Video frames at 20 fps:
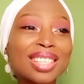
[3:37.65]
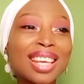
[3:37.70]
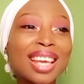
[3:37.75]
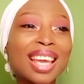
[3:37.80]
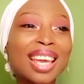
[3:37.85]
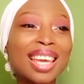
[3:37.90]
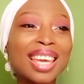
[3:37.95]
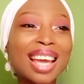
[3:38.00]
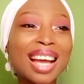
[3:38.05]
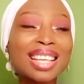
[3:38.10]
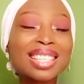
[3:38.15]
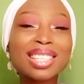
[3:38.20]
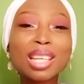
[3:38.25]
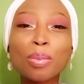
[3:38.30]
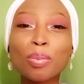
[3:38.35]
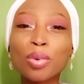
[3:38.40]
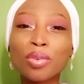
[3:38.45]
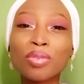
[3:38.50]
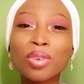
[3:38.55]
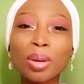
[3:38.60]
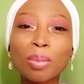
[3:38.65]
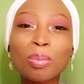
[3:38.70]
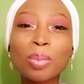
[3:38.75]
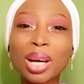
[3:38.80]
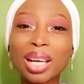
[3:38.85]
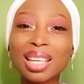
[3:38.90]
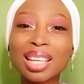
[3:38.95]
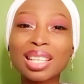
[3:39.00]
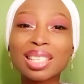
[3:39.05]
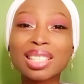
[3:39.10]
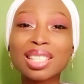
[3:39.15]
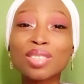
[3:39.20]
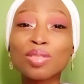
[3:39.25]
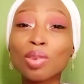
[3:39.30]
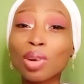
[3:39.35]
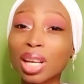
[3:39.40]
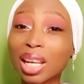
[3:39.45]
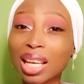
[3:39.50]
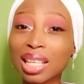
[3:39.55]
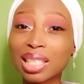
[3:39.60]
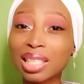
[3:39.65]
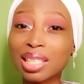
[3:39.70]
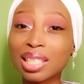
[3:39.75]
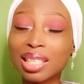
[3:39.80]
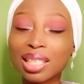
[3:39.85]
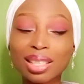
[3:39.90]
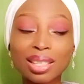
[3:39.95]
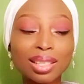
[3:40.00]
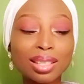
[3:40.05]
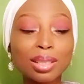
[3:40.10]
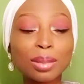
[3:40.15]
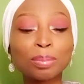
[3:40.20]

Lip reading: it has that perfect balance. It's for classy ladies.